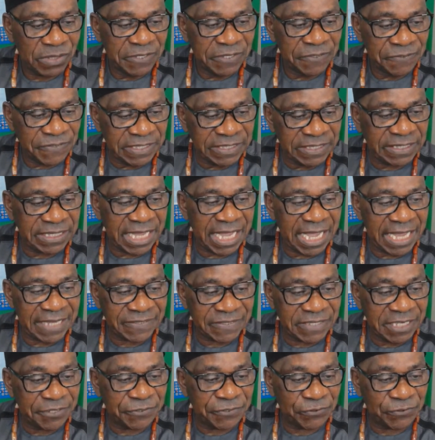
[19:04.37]
Is it
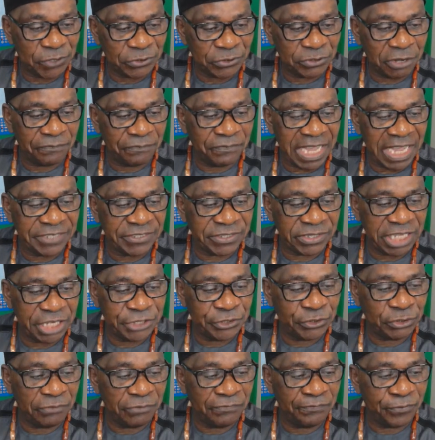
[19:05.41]
as a result of
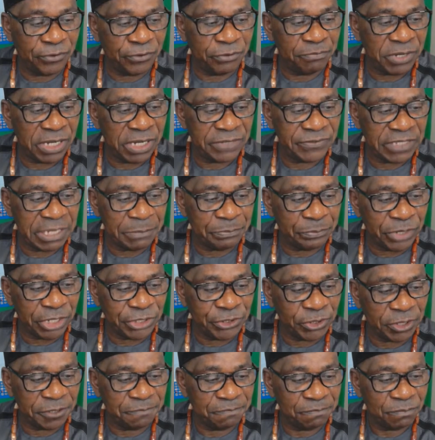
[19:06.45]
agitation for
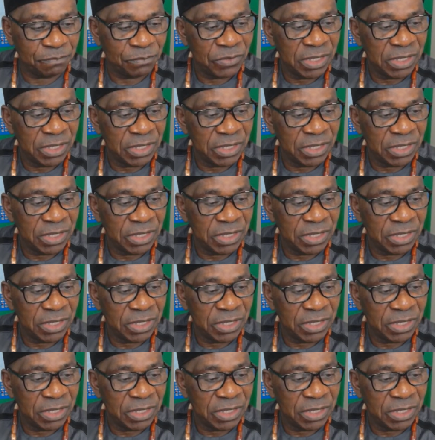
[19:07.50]
separation?